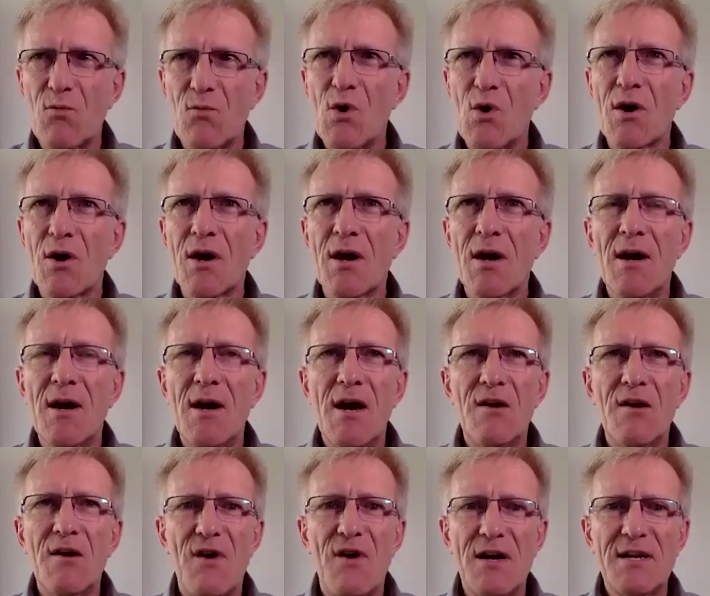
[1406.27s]
work,
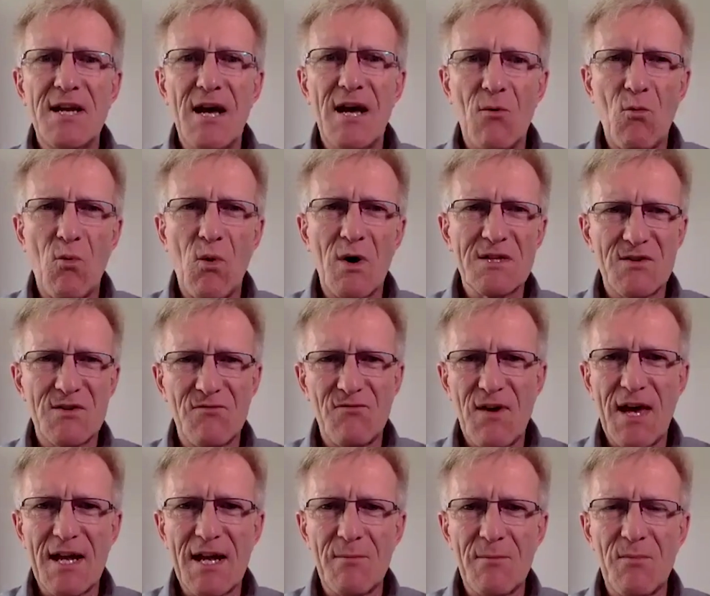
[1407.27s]
find out what's
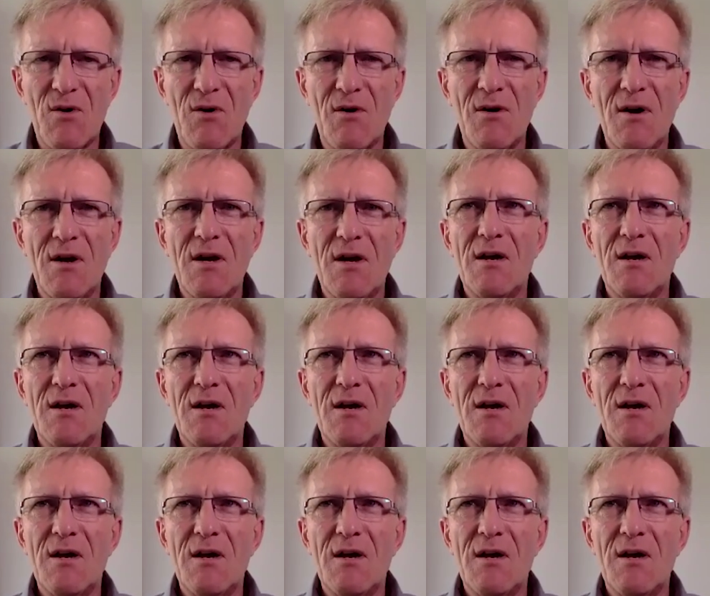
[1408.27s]
available,